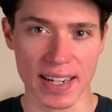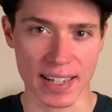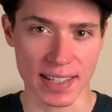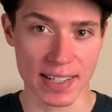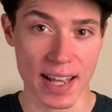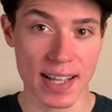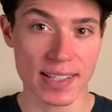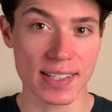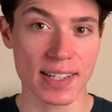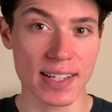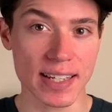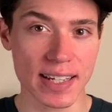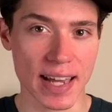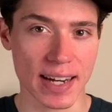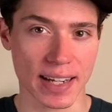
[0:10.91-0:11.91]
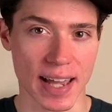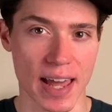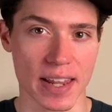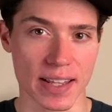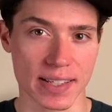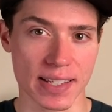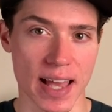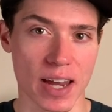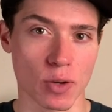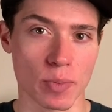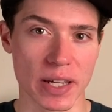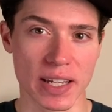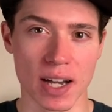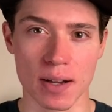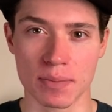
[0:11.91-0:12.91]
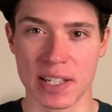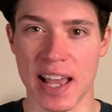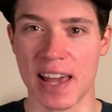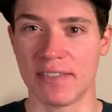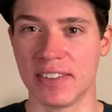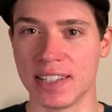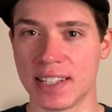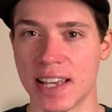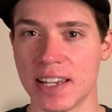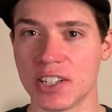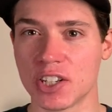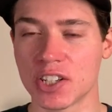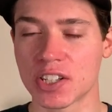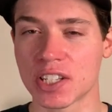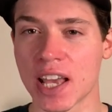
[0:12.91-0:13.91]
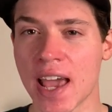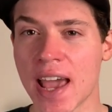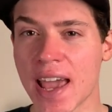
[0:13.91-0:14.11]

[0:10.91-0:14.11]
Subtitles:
intensity getting out of the saddle becomes advantageous,